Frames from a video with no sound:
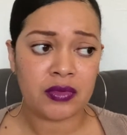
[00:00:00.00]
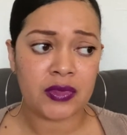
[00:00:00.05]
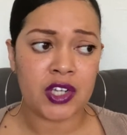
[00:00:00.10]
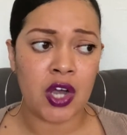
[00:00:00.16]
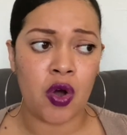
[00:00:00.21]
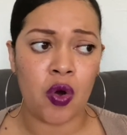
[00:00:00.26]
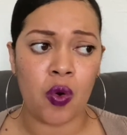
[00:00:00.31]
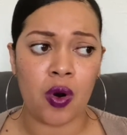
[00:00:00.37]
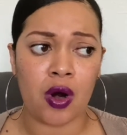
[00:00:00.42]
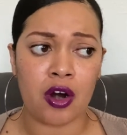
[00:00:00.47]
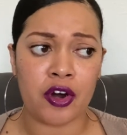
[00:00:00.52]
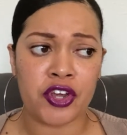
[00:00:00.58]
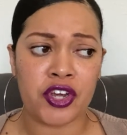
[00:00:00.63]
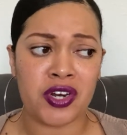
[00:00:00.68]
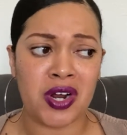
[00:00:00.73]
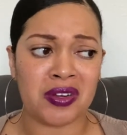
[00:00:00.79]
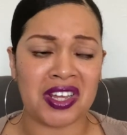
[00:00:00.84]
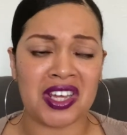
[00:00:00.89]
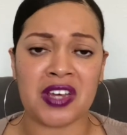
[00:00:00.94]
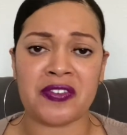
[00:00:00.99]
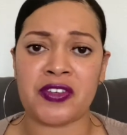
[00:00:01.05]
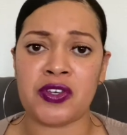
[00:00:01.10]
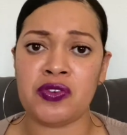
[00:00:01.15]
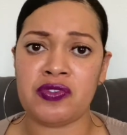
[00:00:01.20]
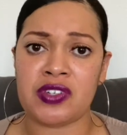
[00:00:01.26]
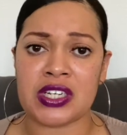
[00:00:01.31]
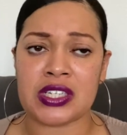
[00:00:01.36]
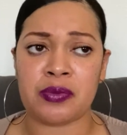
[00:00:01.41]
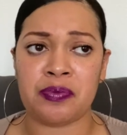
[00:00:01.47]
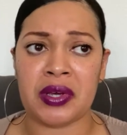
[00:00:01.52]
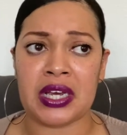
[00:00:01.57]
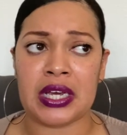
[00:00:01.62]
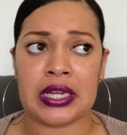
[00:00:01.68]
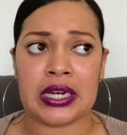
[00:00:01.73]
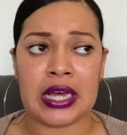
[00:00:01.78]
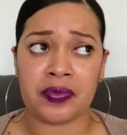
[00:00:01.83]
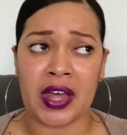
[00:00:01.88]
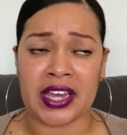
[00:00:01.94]
or, you know, like if you've just
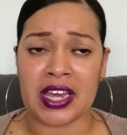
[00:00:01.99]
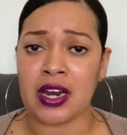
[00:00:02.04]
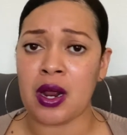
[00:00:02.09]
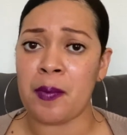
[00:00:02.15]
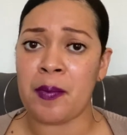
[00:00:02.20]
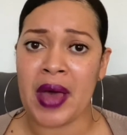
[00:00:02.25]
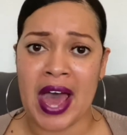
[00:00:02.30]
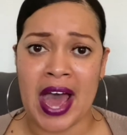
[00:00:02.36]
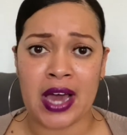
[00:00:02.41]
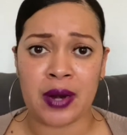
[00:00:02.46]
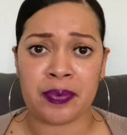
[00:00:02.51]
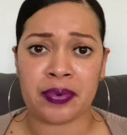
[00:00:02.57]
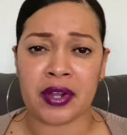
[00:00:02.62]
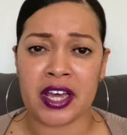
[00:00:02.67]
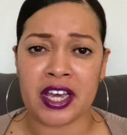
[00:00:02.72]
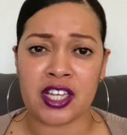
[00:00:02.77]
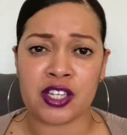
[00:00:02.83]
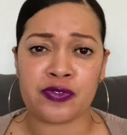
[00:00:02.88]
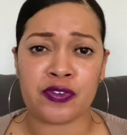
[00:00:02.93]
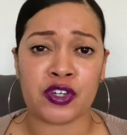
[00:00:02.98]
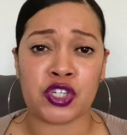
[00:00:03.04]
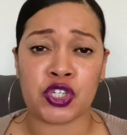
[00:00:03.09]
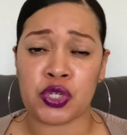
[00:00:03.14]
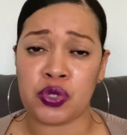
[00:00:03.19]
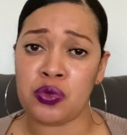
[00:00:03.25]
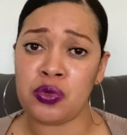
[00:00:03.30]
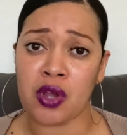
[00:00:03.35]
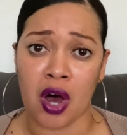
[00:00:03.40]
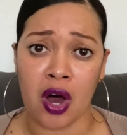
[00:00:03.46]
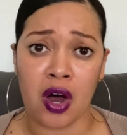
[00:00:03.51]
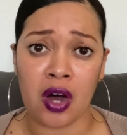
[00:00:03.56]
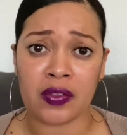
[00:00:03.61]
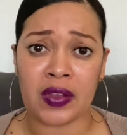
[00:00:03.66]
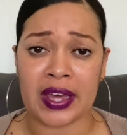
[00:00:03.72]
been like in a bad place for too long, like